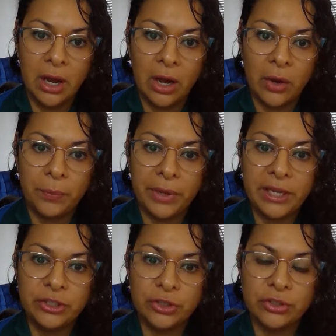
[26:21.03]
of
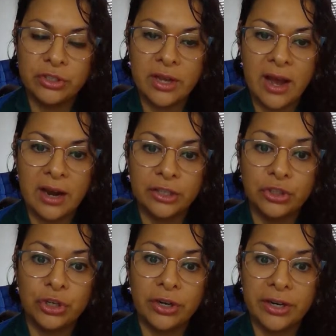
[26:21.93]
patients that are
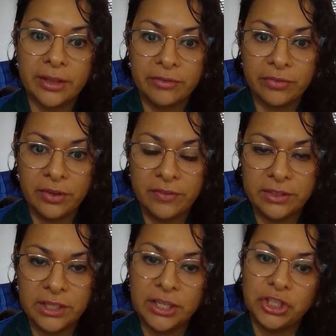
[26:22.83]
younger than
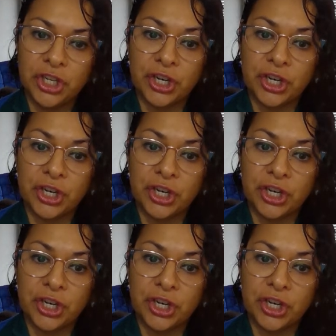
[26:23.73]
50,